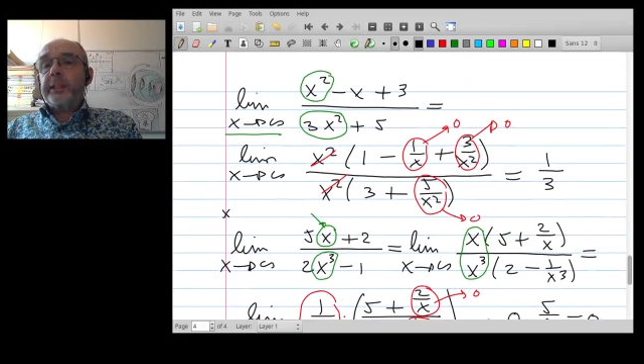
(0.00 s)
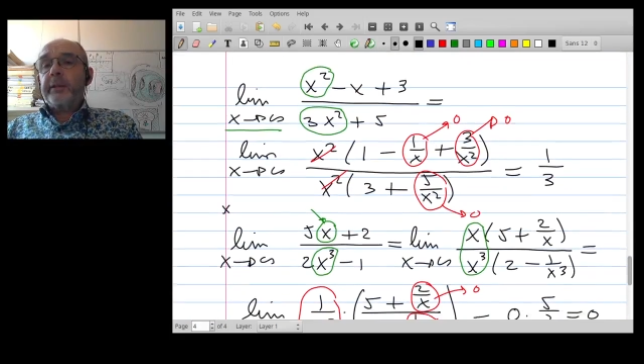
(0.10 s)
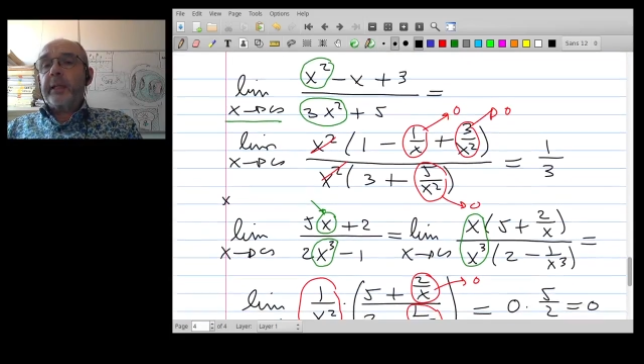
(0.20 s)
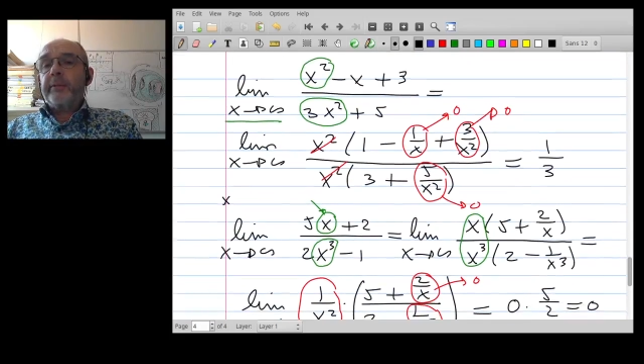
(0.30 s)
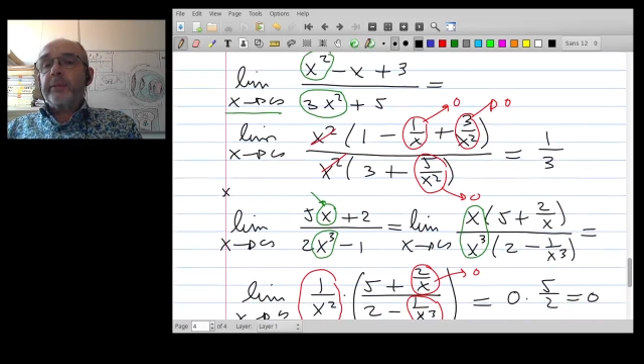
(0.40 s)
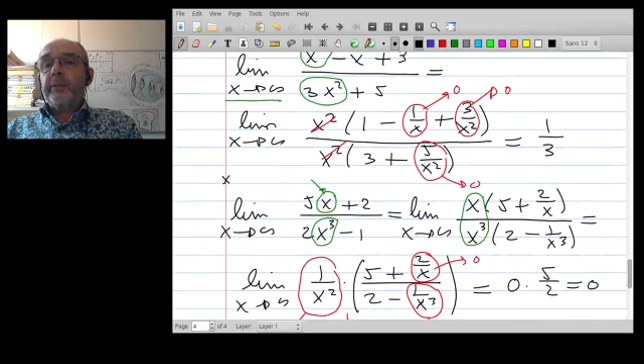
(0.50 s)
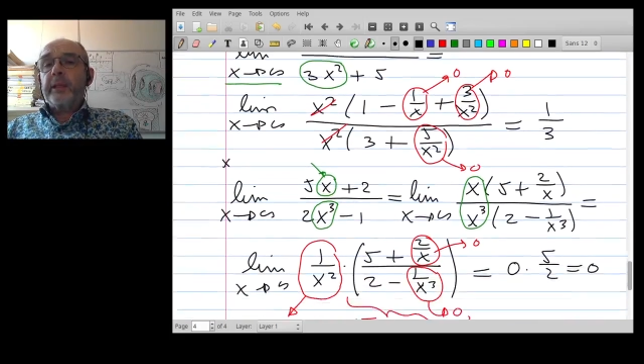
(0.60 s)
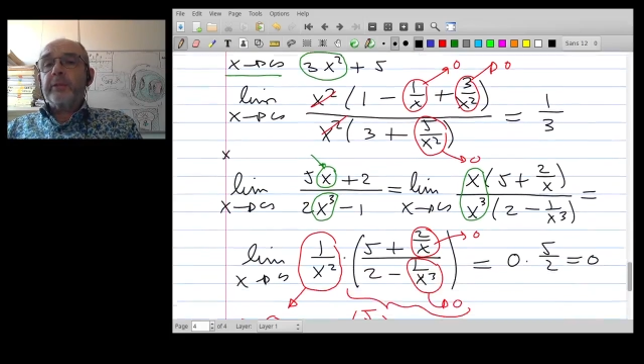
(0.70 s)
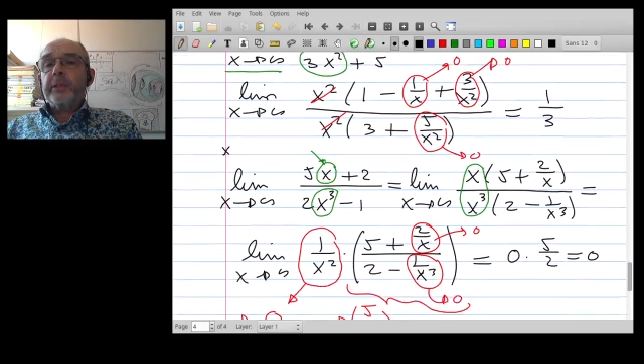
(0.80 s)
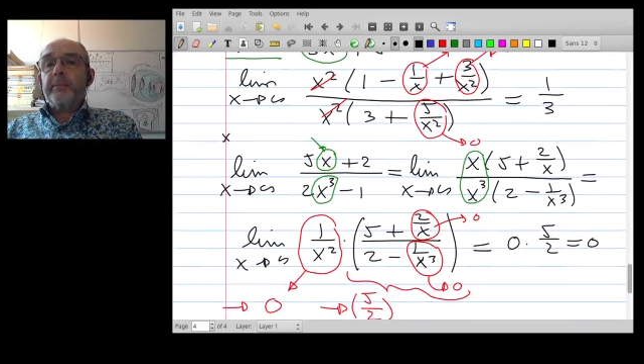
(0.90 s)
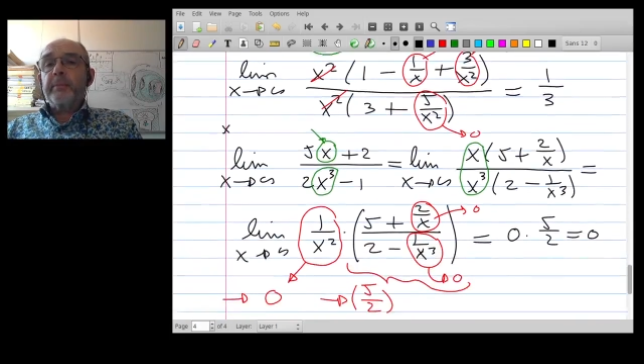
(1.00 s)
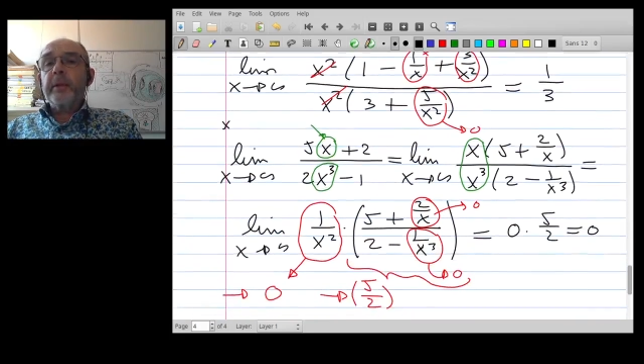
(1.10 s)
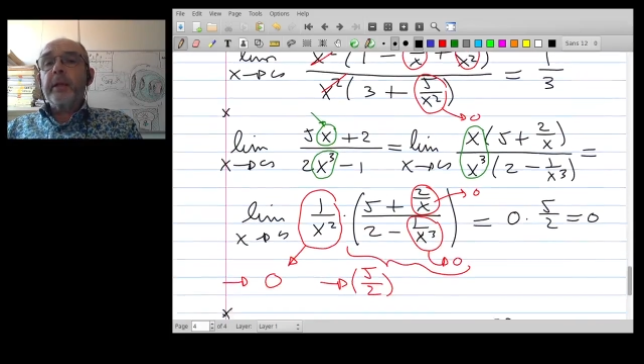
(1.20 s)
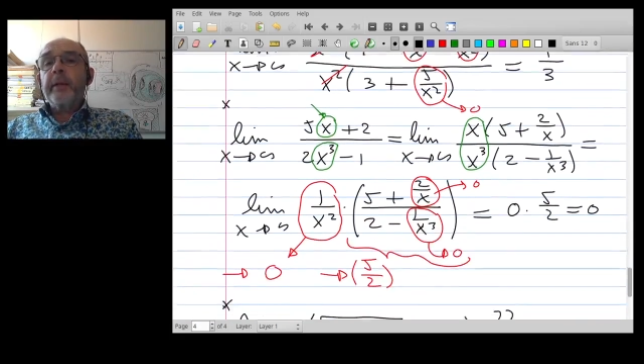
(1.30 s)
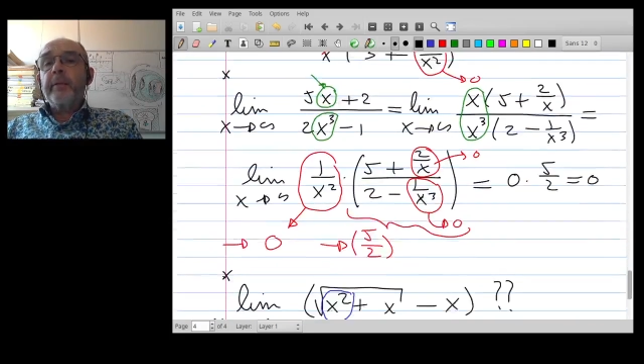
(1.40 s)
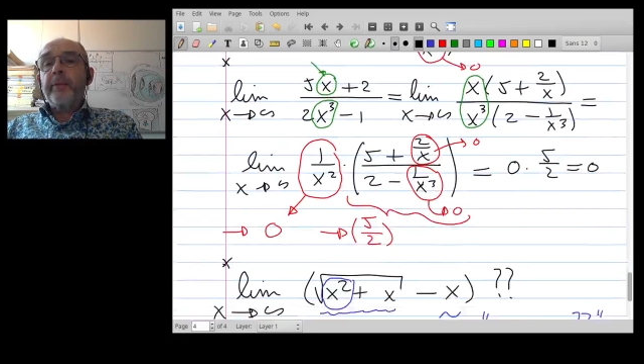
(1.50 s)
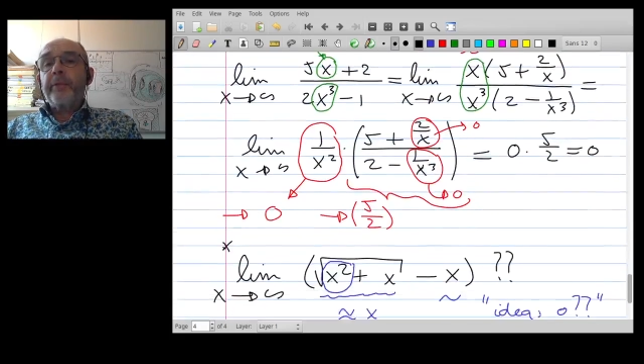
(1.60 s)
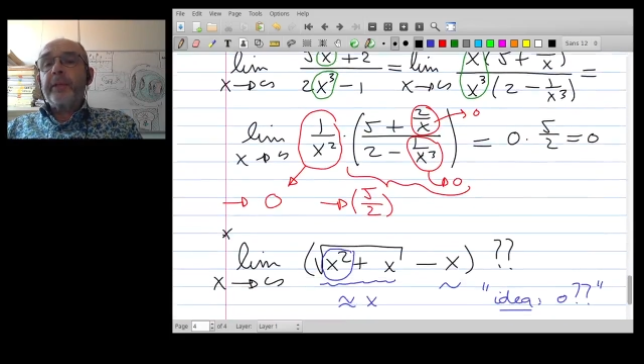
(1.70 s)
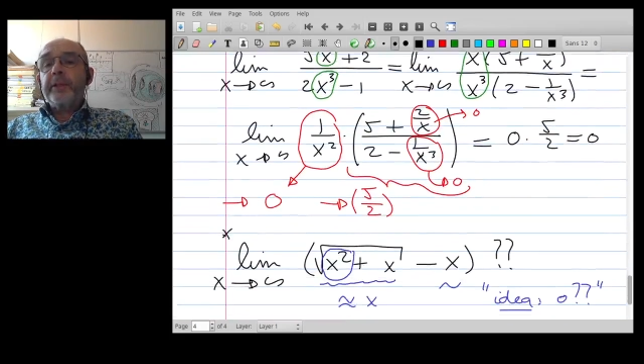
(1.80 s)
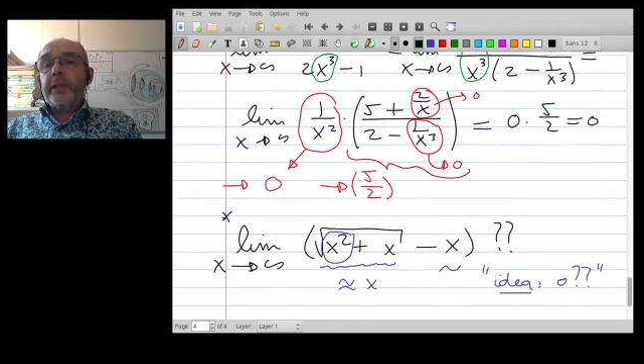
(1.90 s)
I want to have some
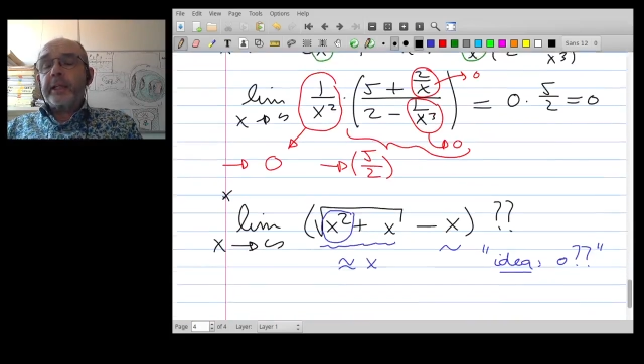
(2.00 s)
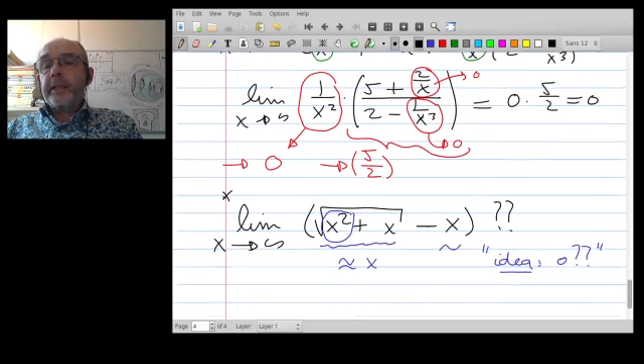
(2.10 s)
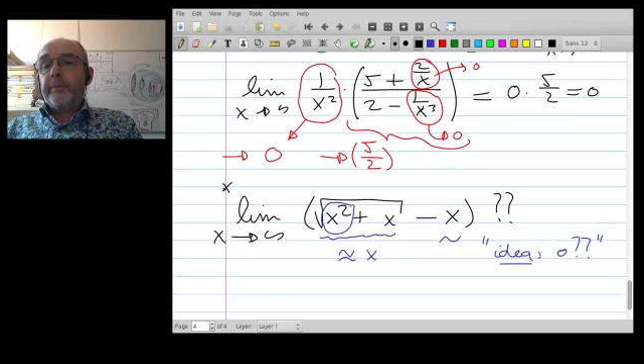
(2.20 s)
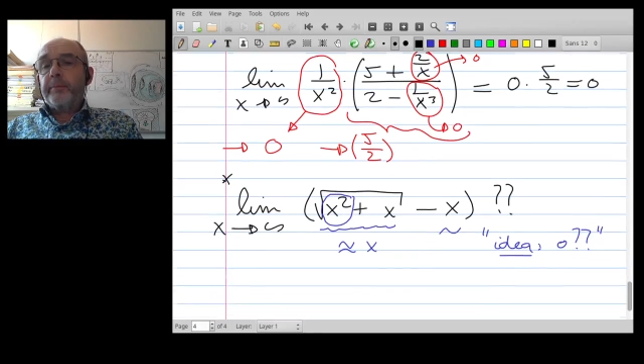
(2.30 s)
things I can